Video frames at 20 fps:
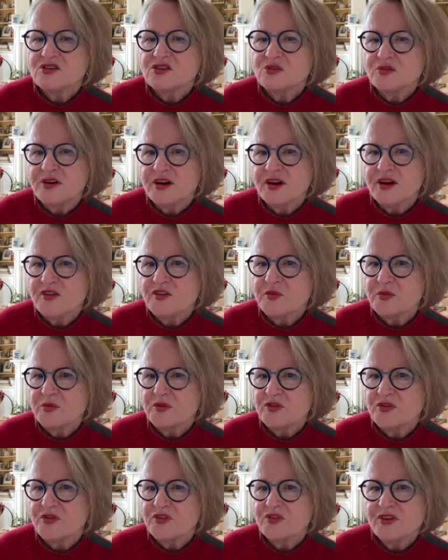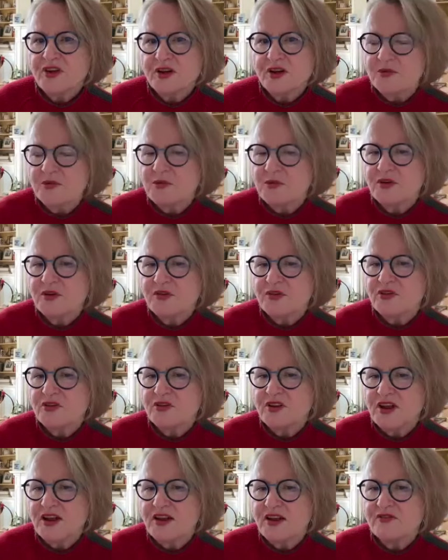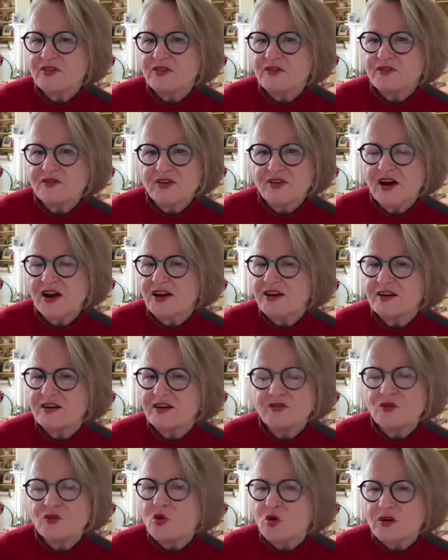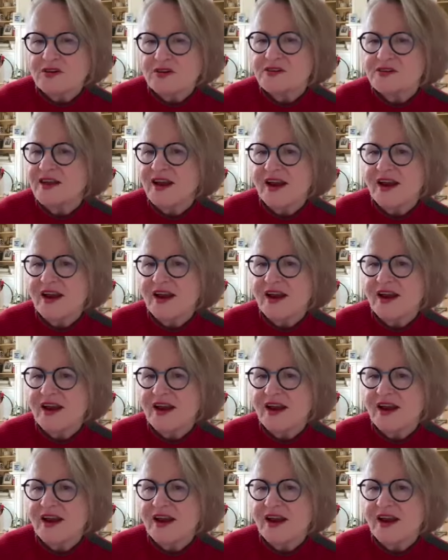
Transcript: to another person tell me about their life and find, of course,